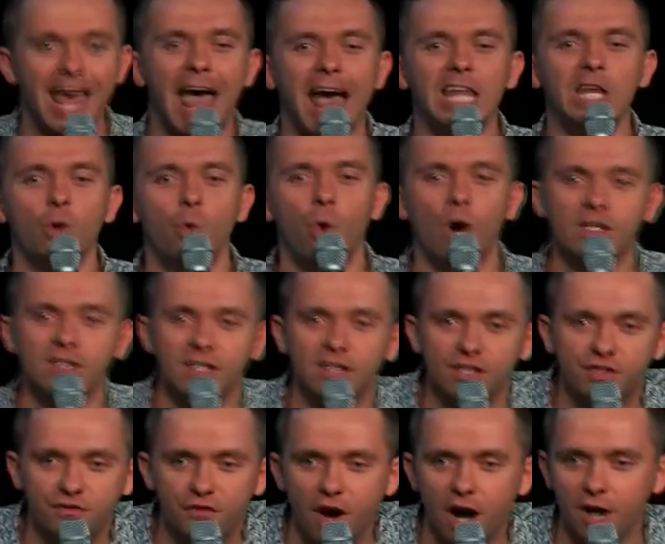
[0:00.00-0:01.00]
and it wasn't
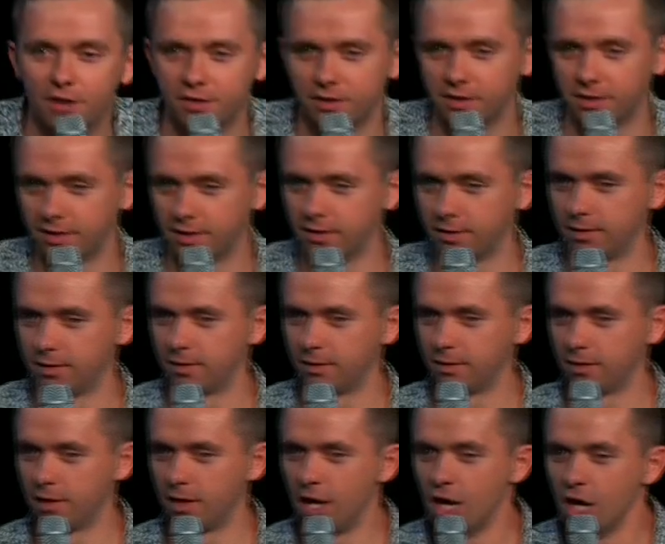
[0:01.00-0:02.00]
his father.
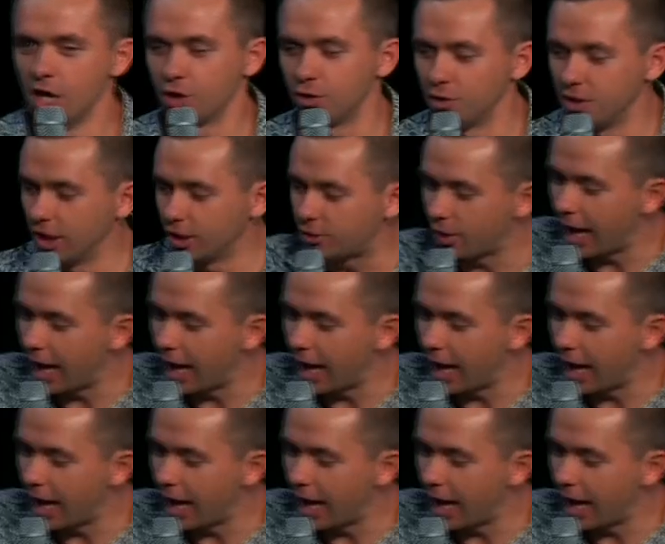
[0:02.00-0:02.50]
You need to